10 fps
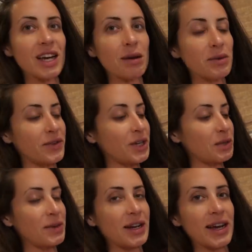I'm gonna
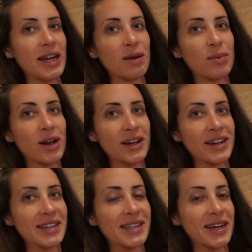finish my night. I'm probably gonna
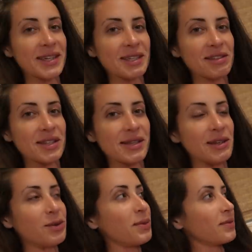get seconds of this
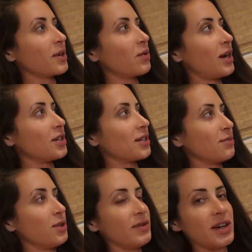soup. I'm gonna watch
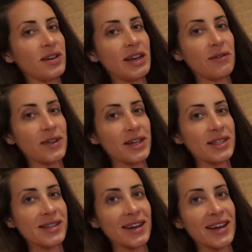some movie on
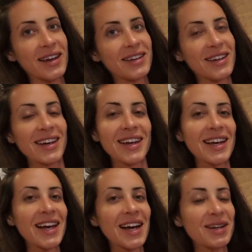Netflix, and
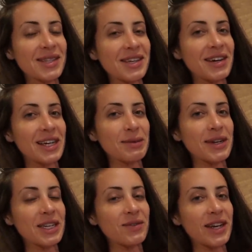I'll see you guys in my
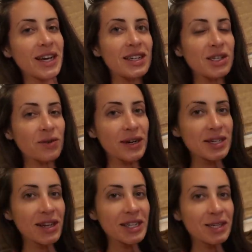next video. Don't forget
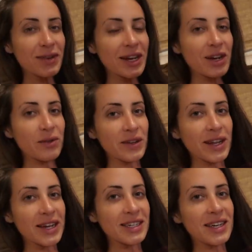to like this video if you
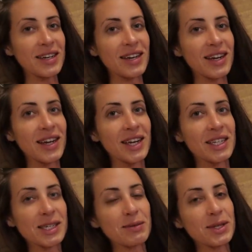liked it. Hit
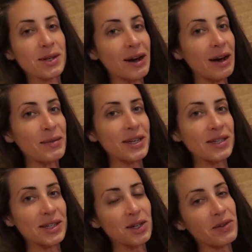the subscribe button
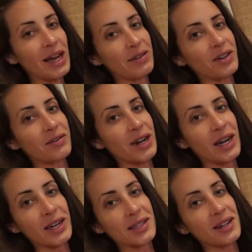too if you haven't already
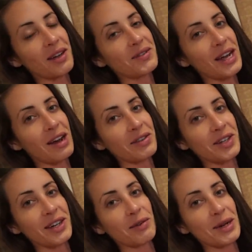because I'd love to have you
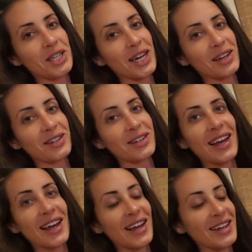here on my channel,
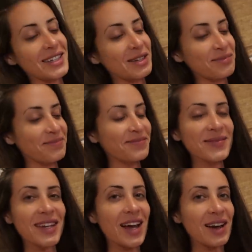and
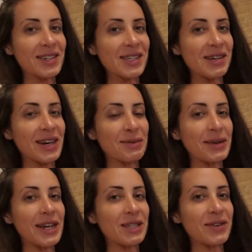I'll see you guys in my
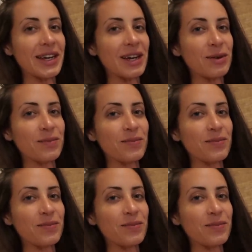next video.